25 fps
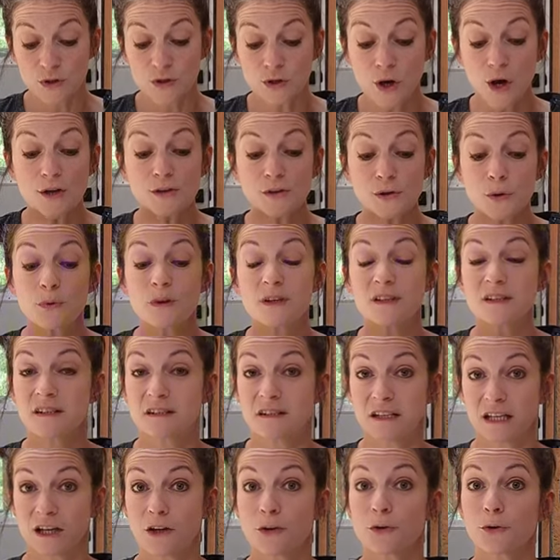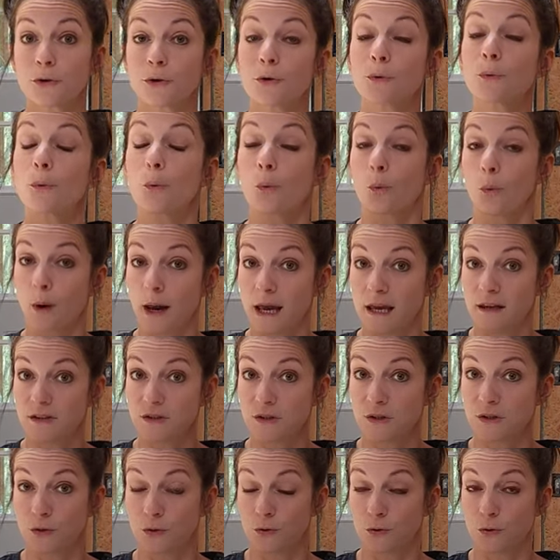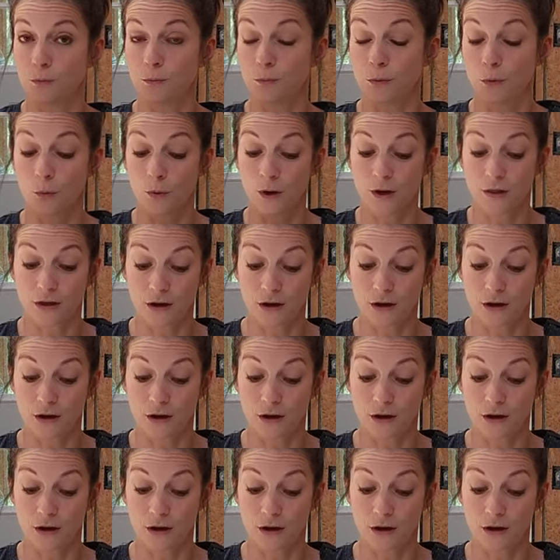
was also the standard raised coop where